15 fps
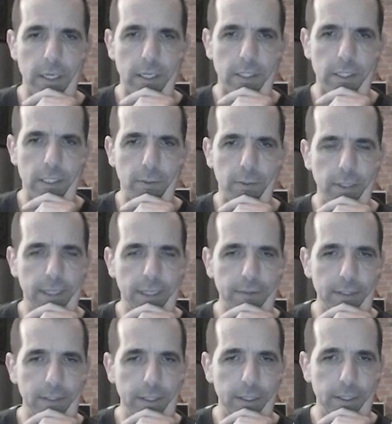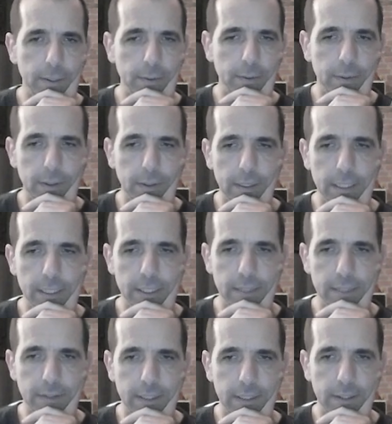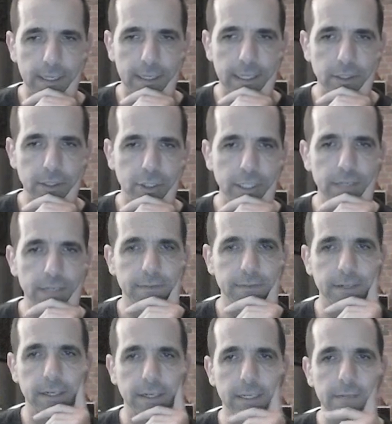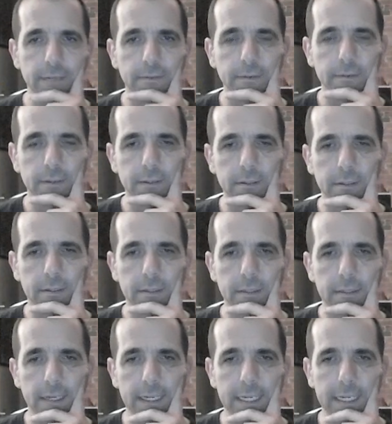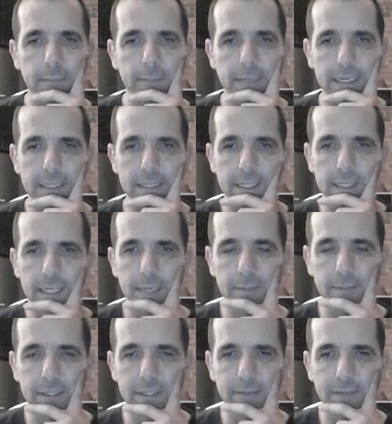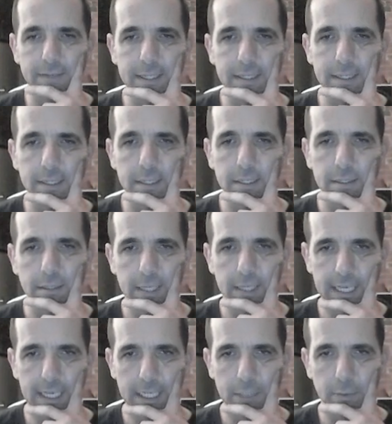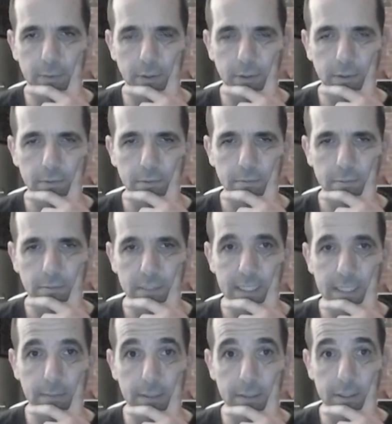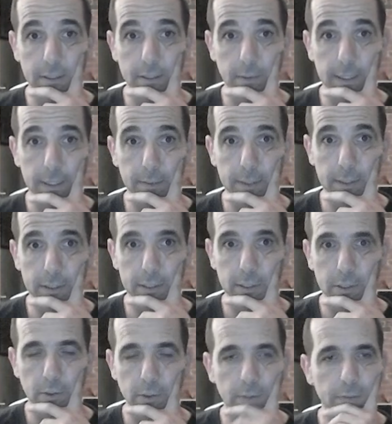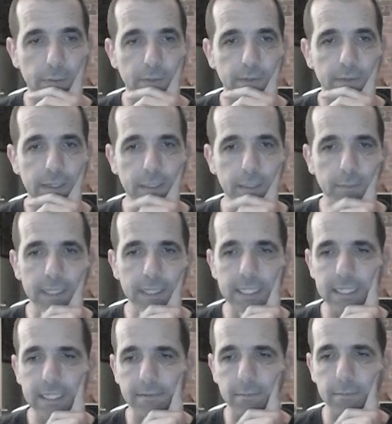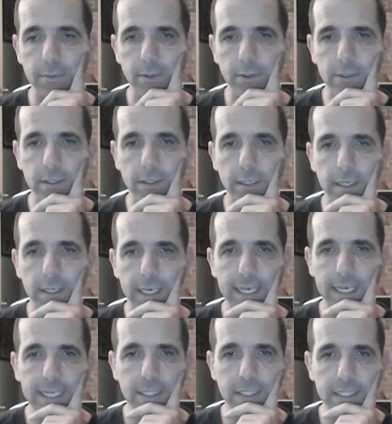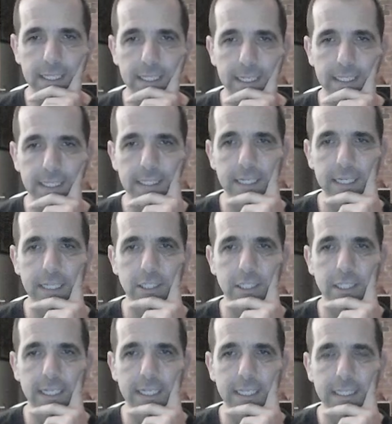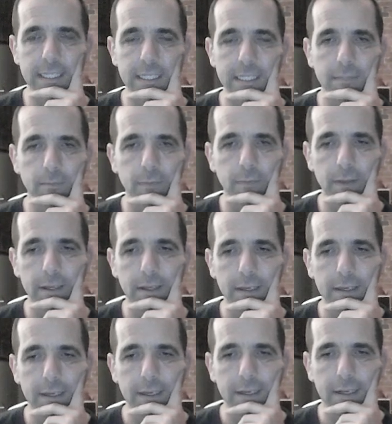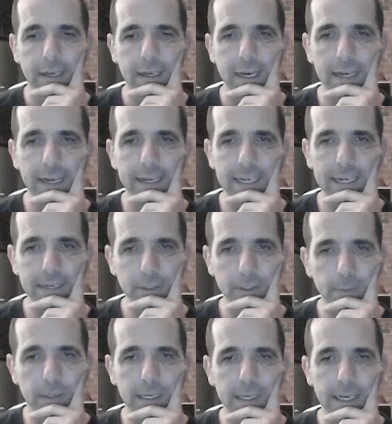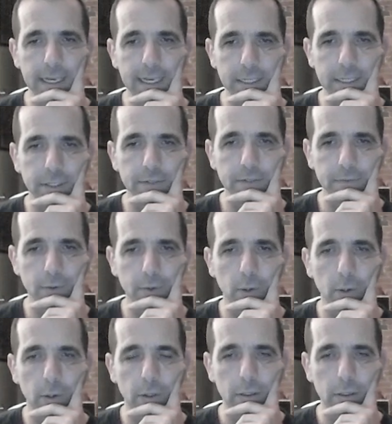So what you have to do is you have to go King G5, and now Black's going to come and defend the H pawn, similar to the way that we just saw them defend the B7 pawn. King H6, King G8, and now you play H4.